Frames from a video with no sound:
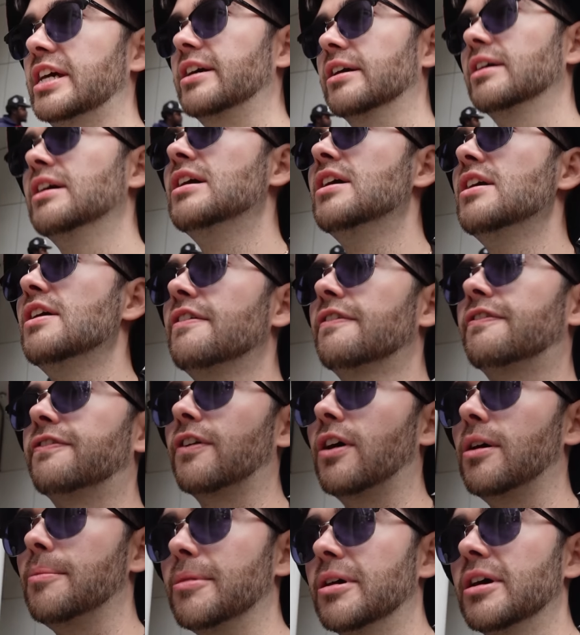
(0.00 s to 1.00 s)
it
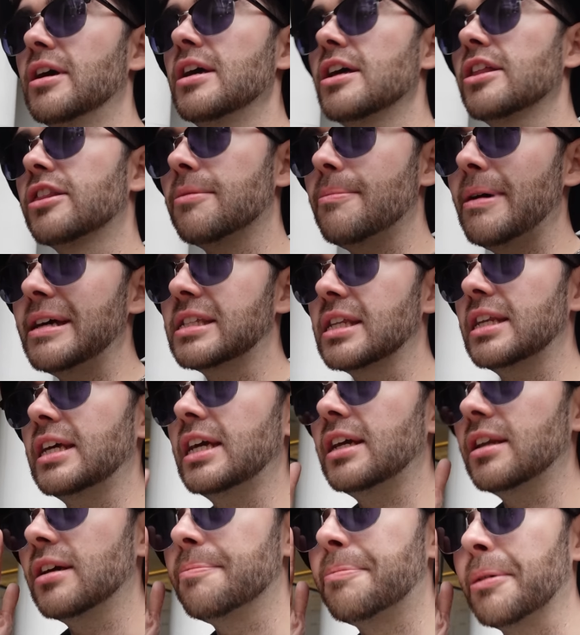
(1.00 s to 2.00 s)
from the
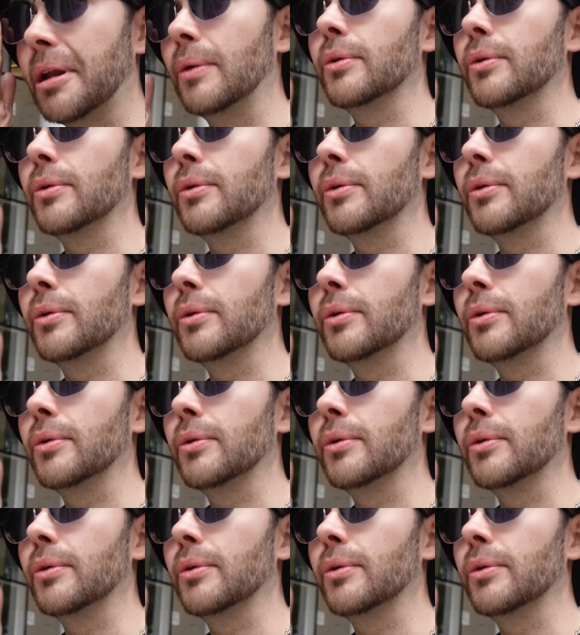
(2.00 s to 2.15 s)
mezzanine. But